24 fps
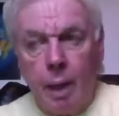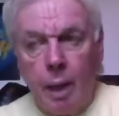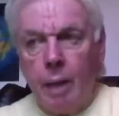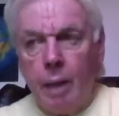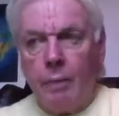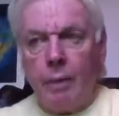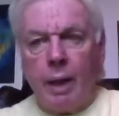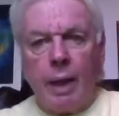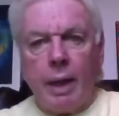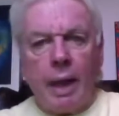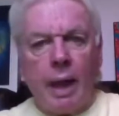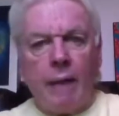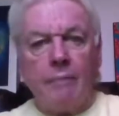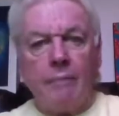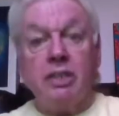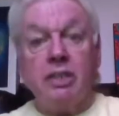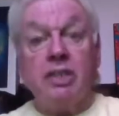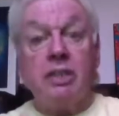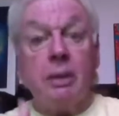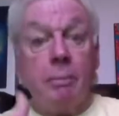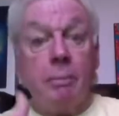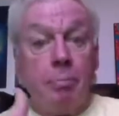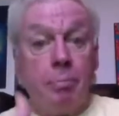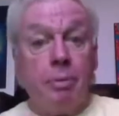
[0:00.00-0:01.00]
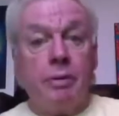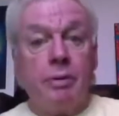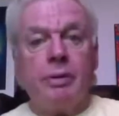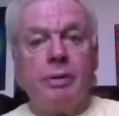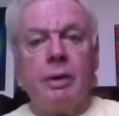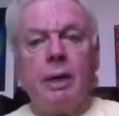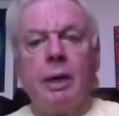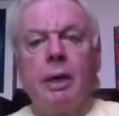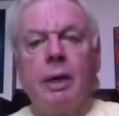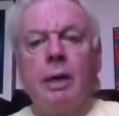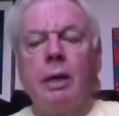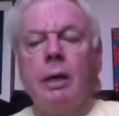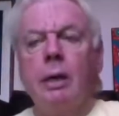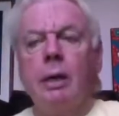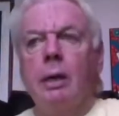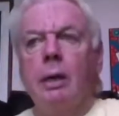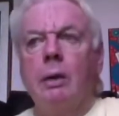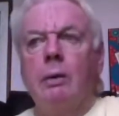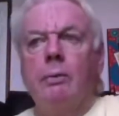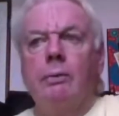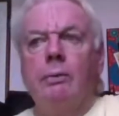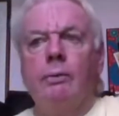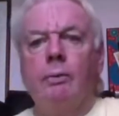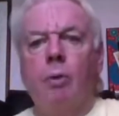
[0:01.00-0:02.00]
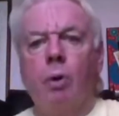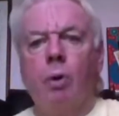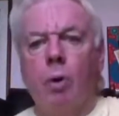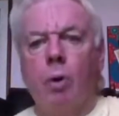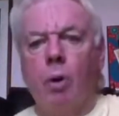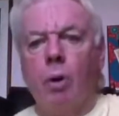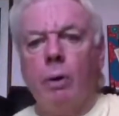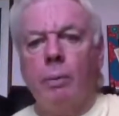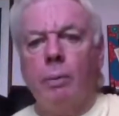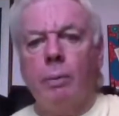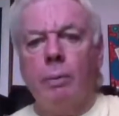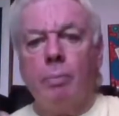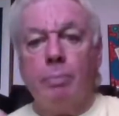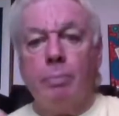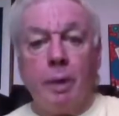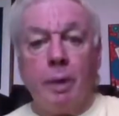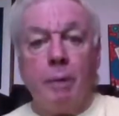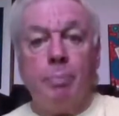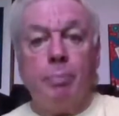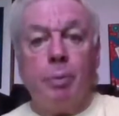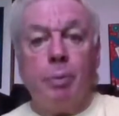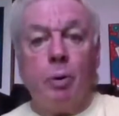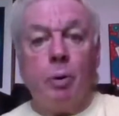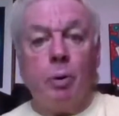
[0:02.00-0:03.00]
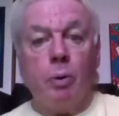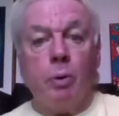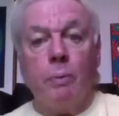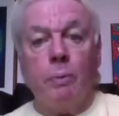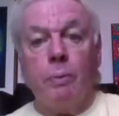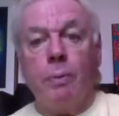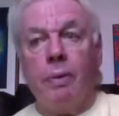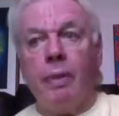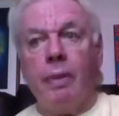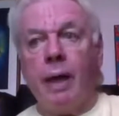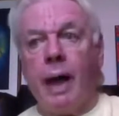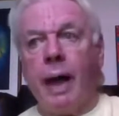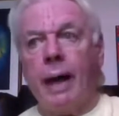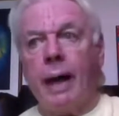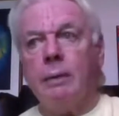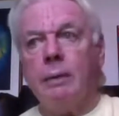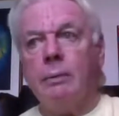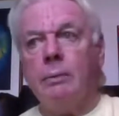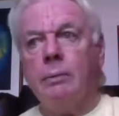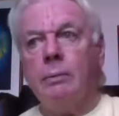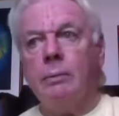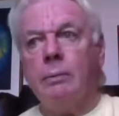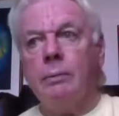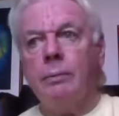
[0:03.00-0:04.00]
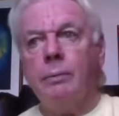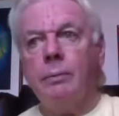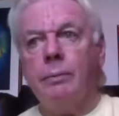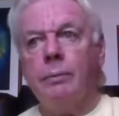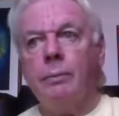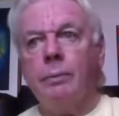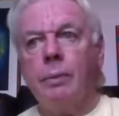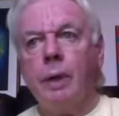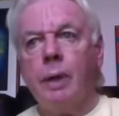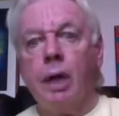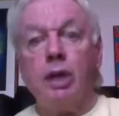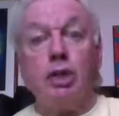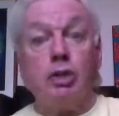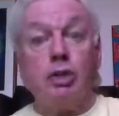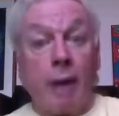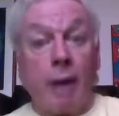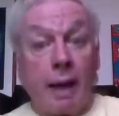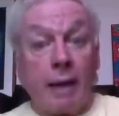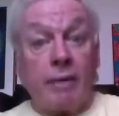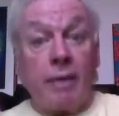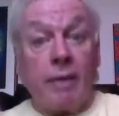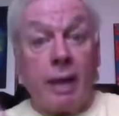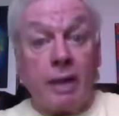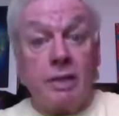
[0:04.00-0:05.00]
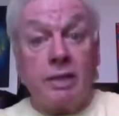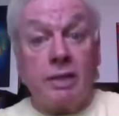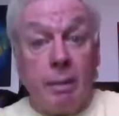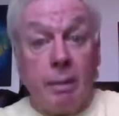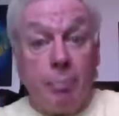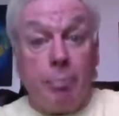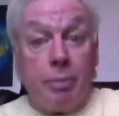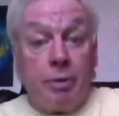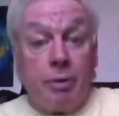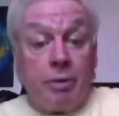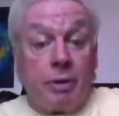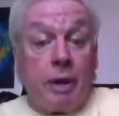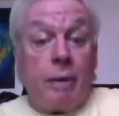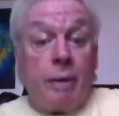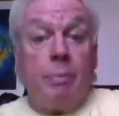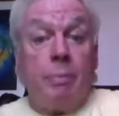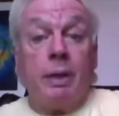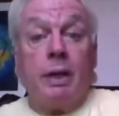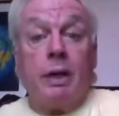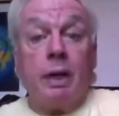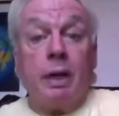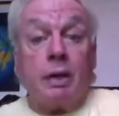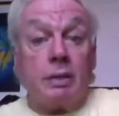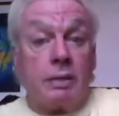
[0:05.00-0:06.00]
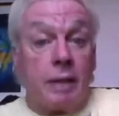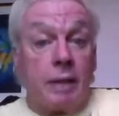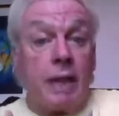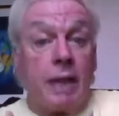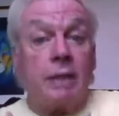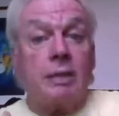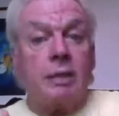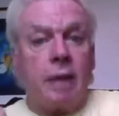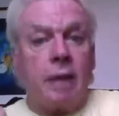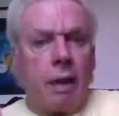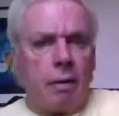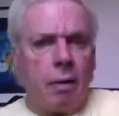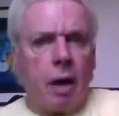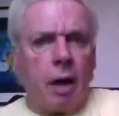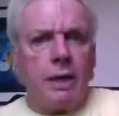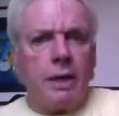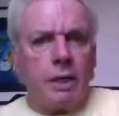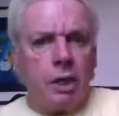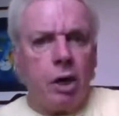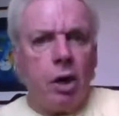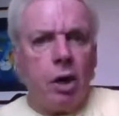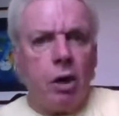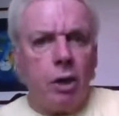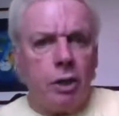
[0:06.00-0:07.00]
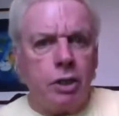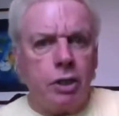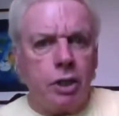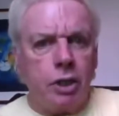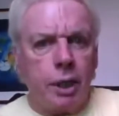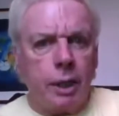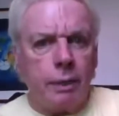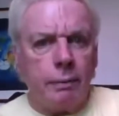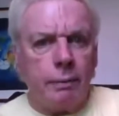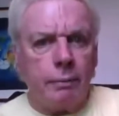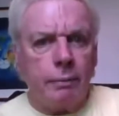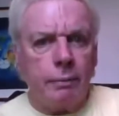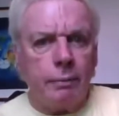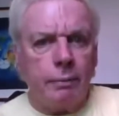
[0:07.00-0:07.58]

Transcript: They have sympathy for people that attract their sympathy because that's their ideology.